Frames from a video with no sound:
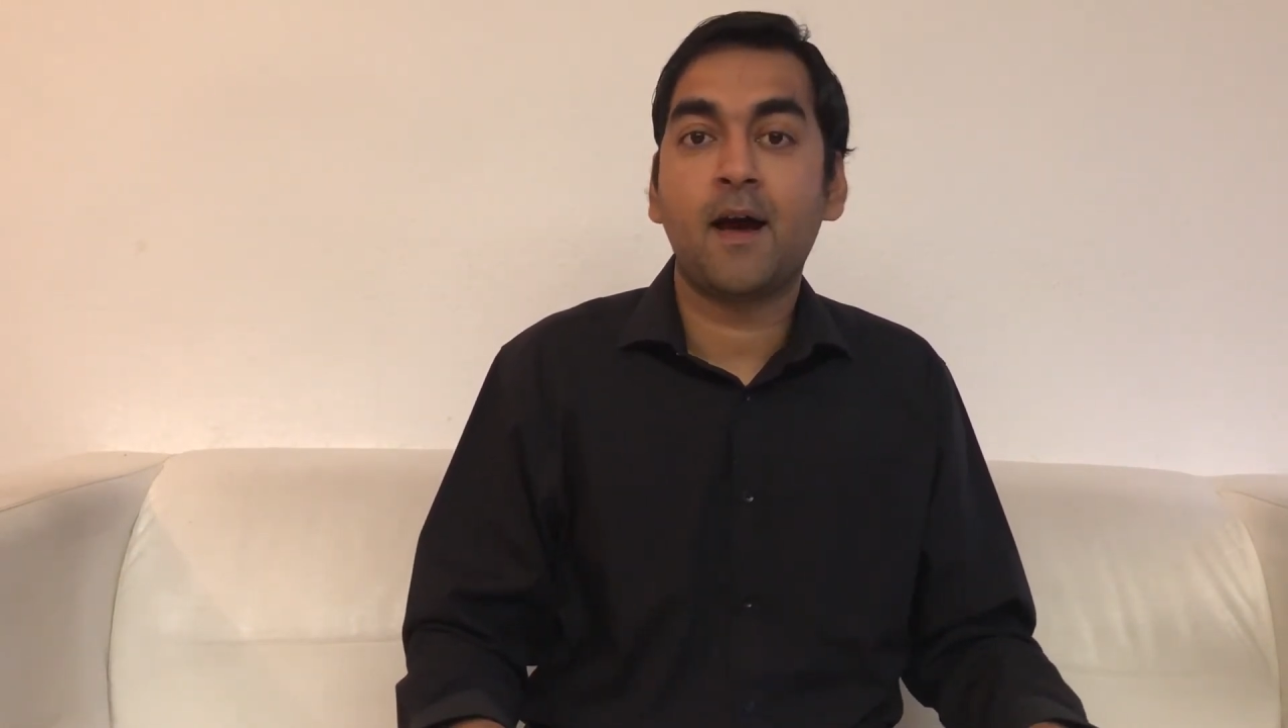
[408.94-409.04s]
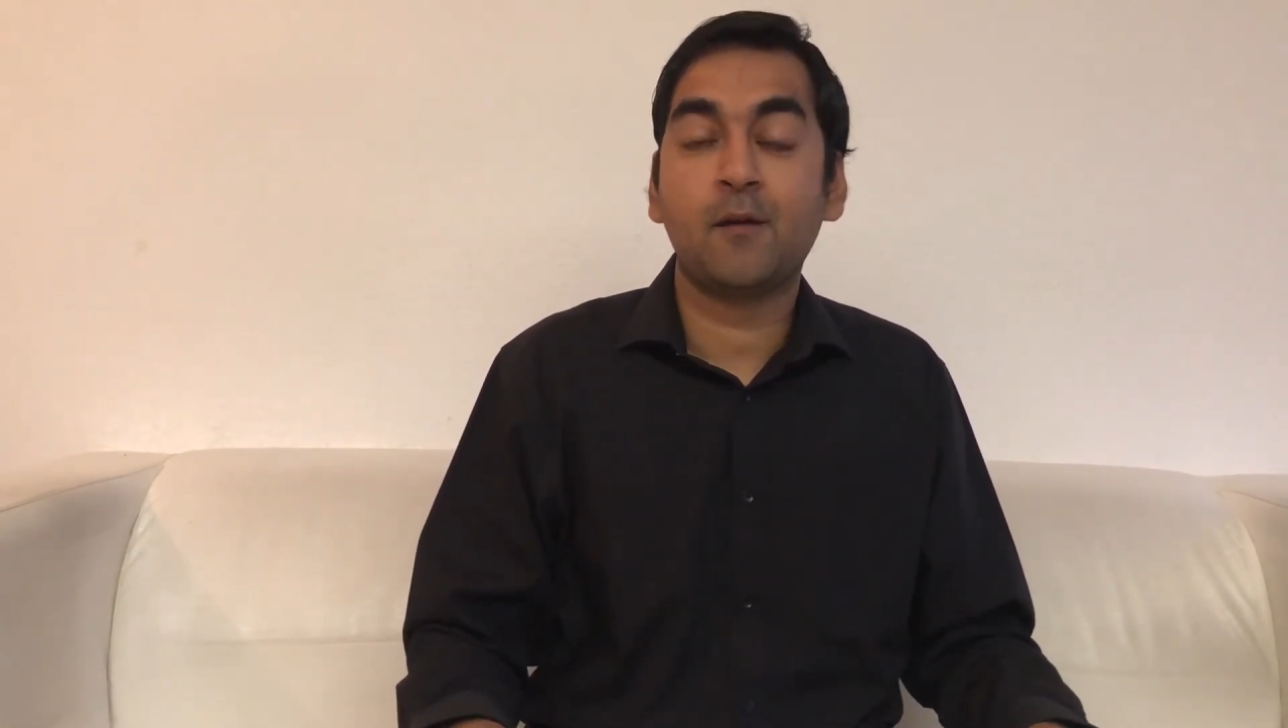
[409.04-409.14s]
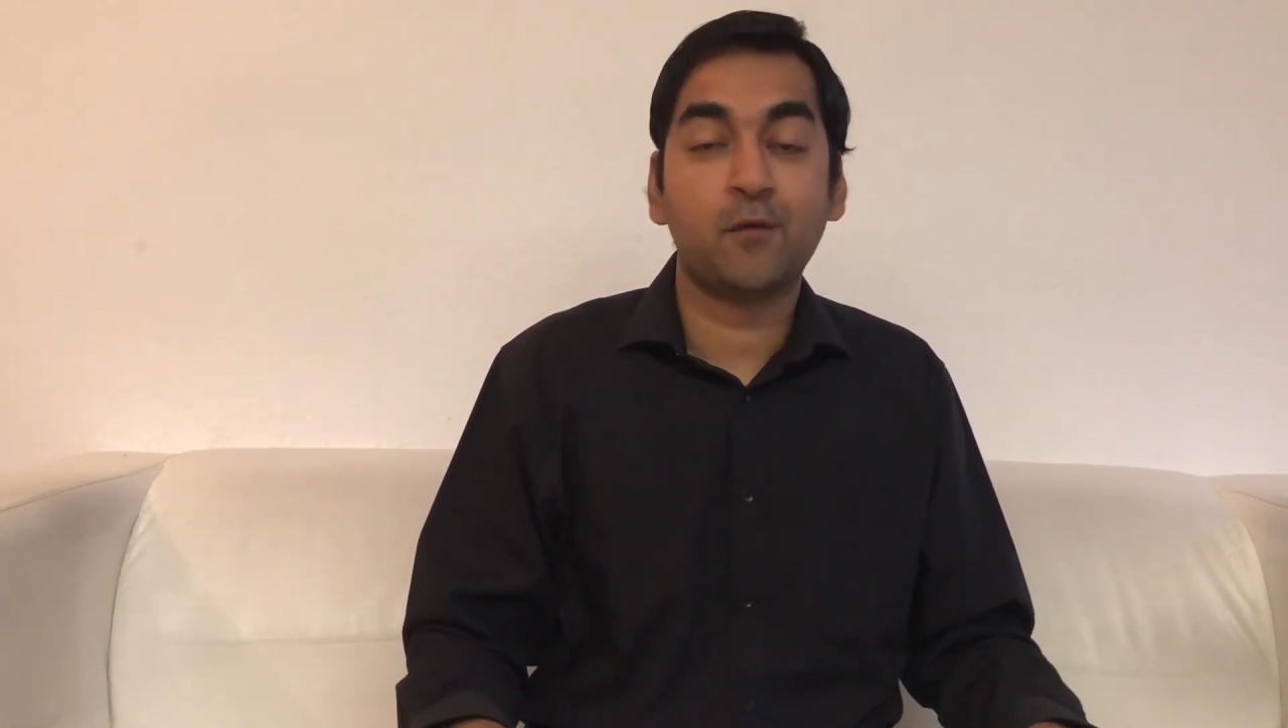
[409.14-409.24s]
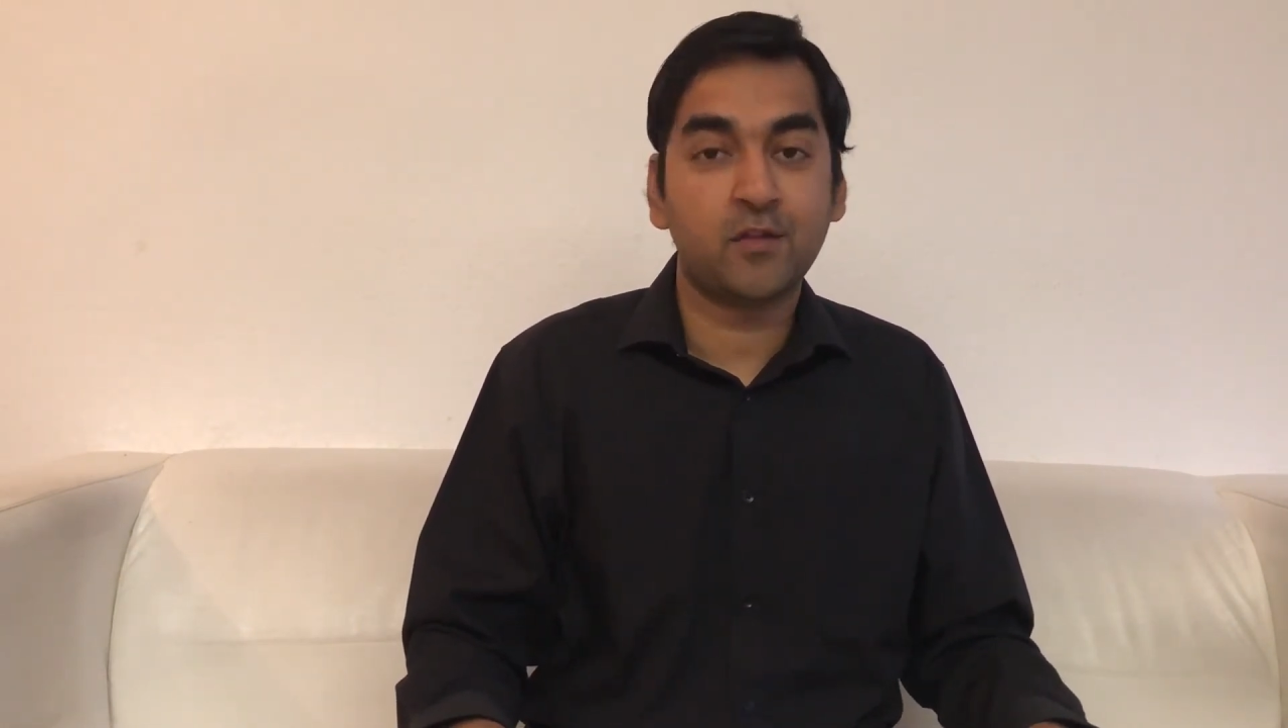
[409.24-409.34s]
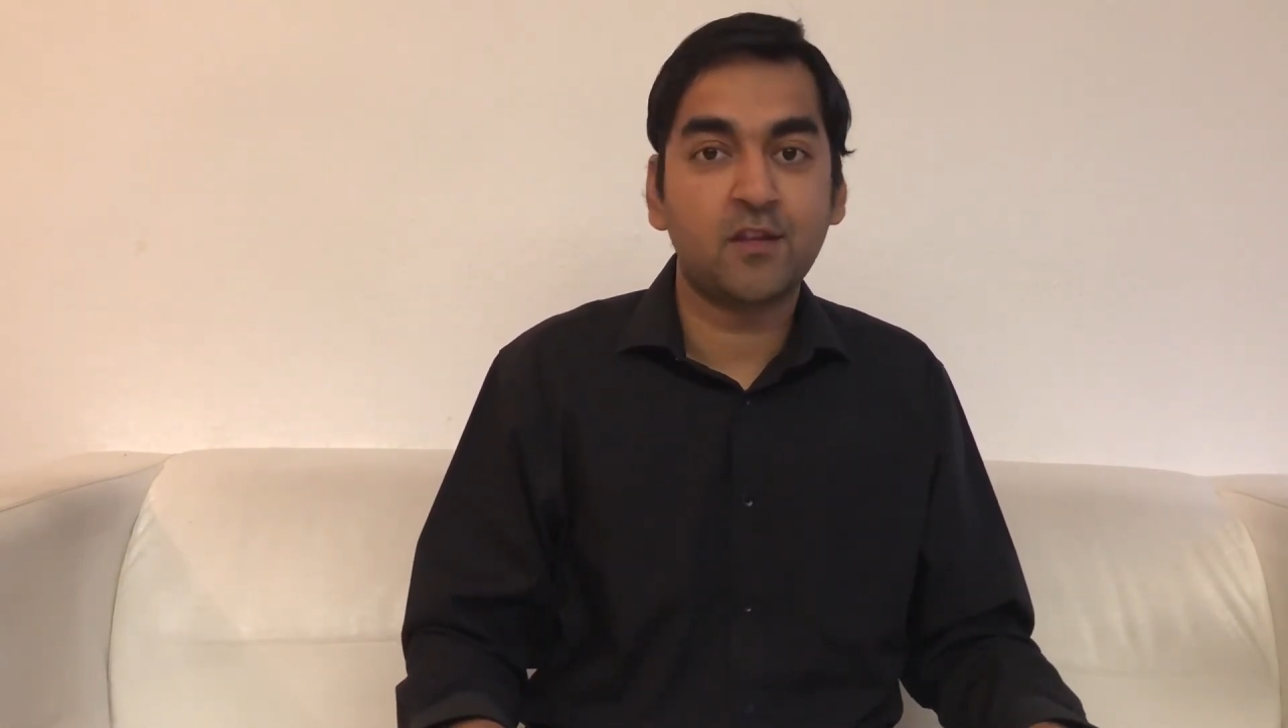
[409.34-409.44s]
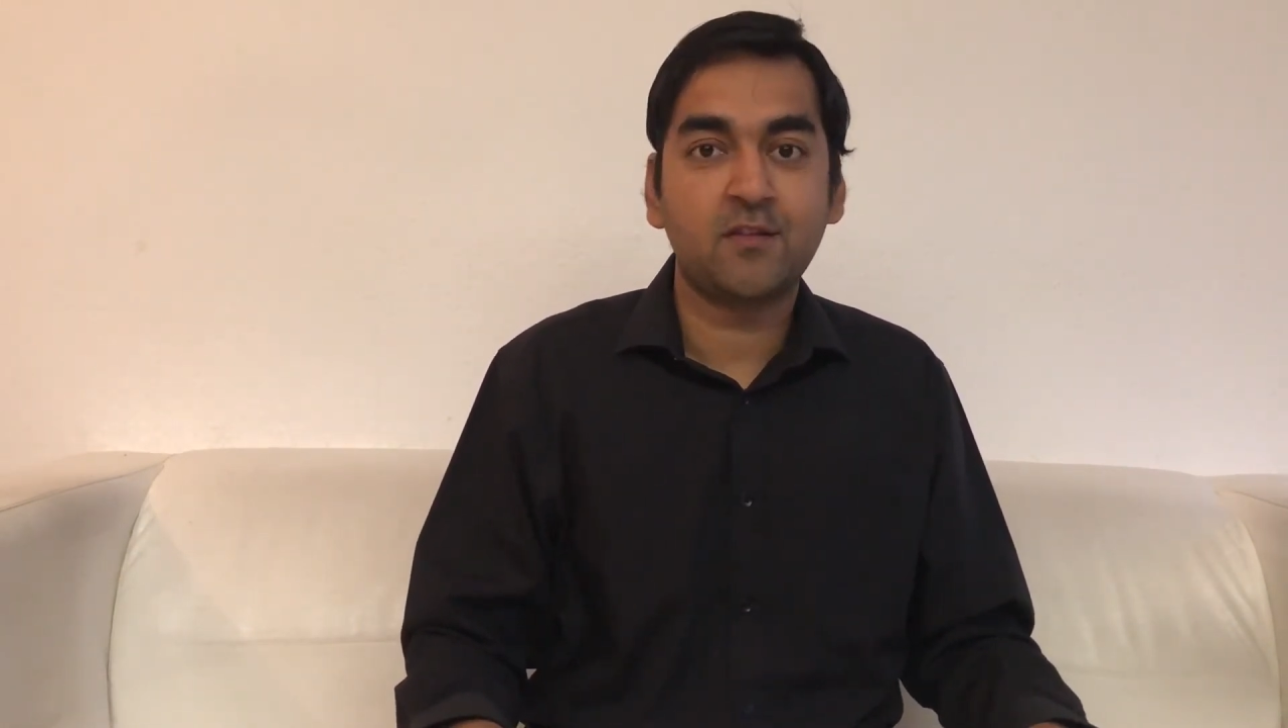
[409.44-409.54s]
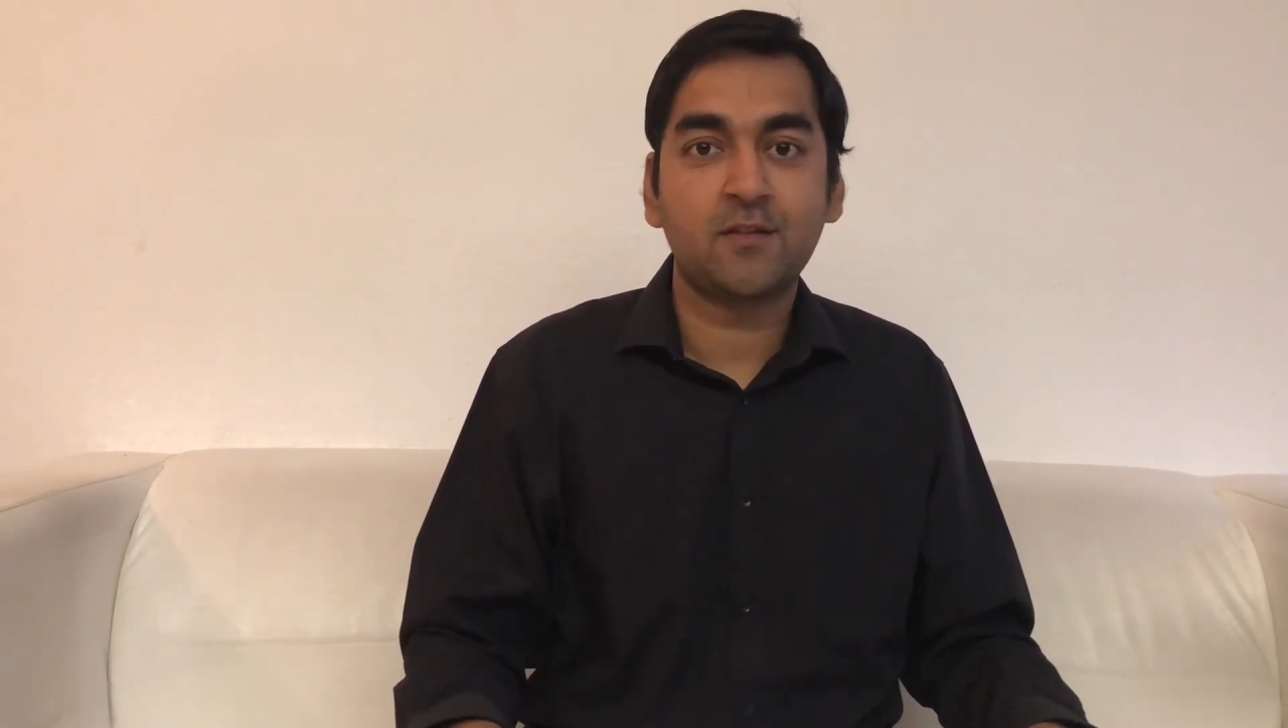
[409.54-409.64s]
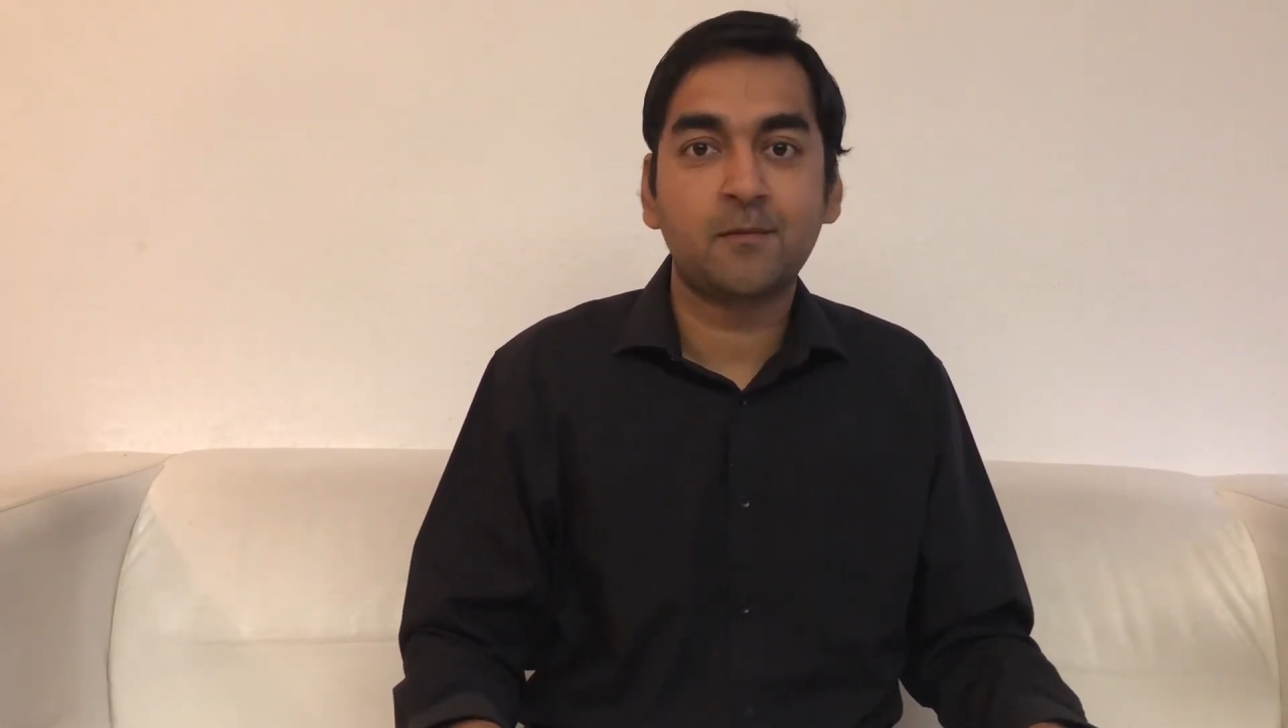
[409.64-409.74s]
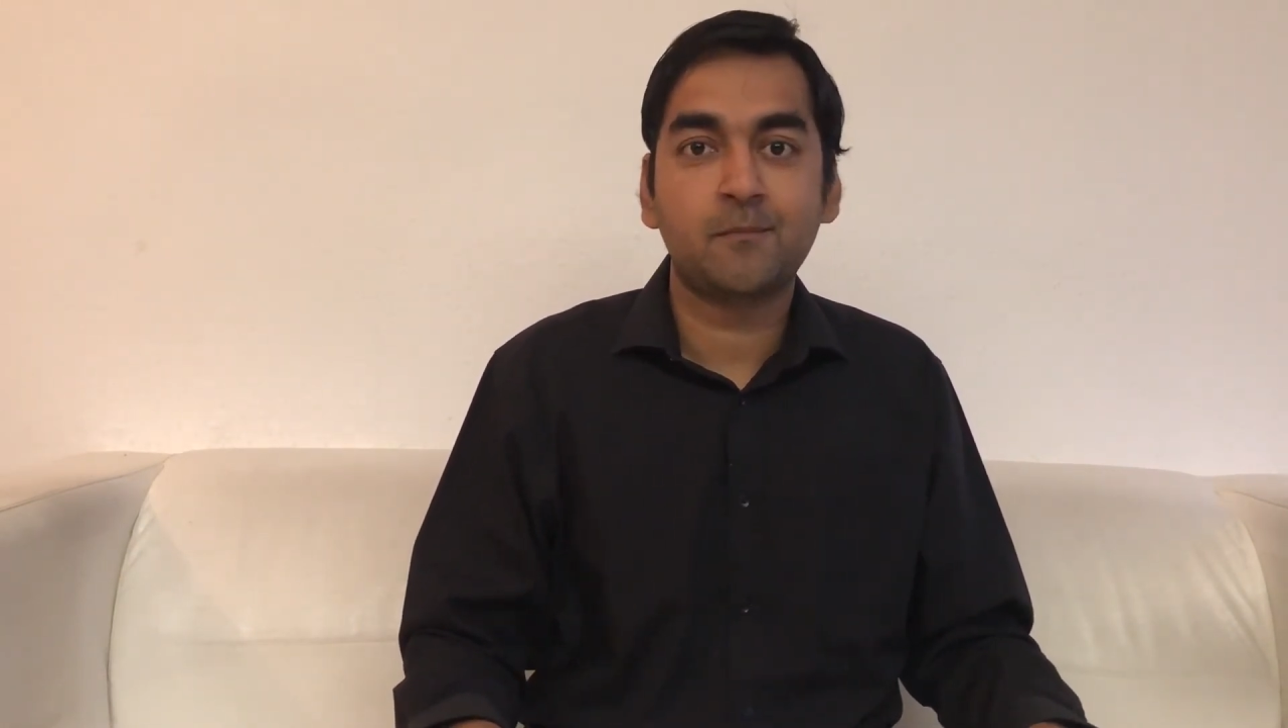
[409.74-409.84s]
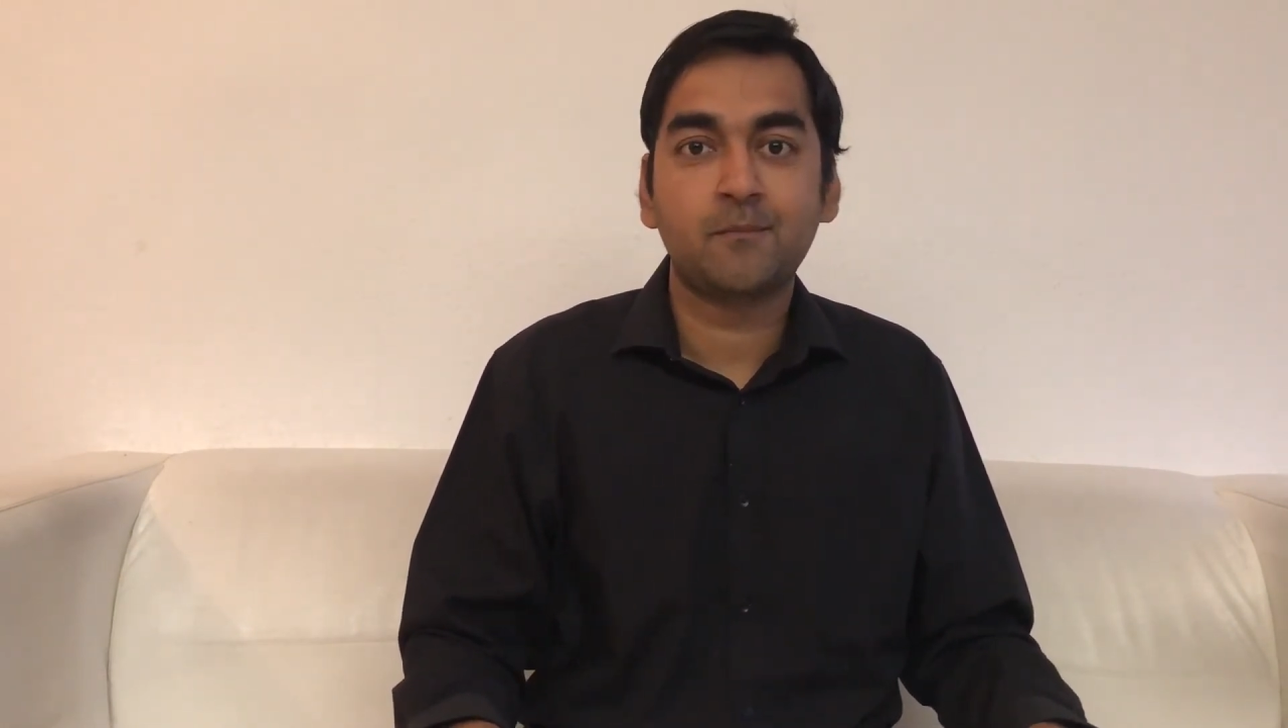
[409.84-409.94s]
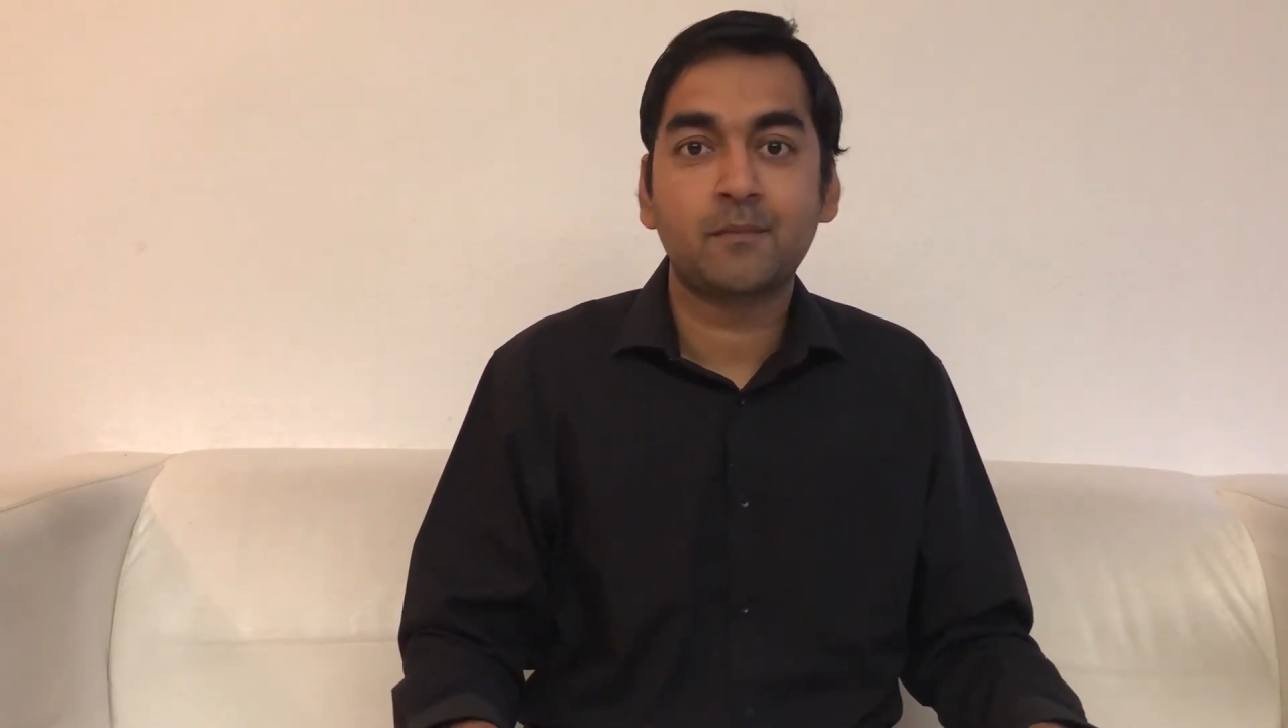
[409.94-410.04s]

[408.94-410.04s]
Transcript: And with this,